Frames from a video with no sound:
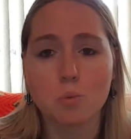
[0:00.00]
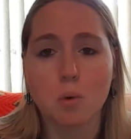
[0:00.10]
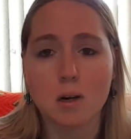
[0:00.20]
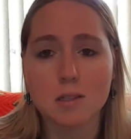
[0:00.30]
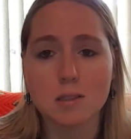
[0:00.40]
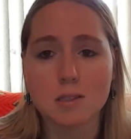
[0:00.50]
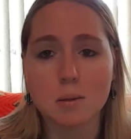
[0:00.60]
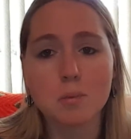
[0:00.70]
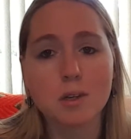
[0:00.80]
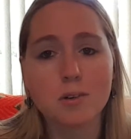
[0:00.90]
want
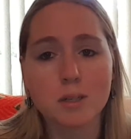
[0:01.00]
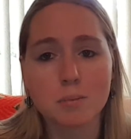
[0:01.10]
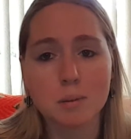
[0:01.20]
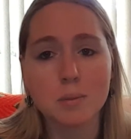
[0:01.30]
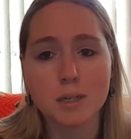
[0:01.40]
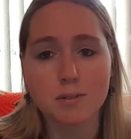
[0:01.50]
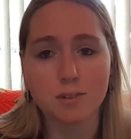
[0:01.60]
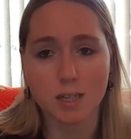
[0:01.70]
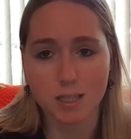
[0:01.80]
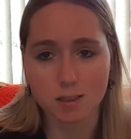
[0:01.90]
something like my Mini
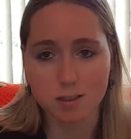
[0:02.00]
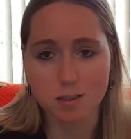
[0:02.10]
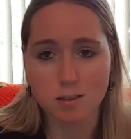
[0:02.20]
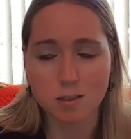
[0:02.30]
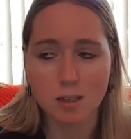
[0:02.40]
Flex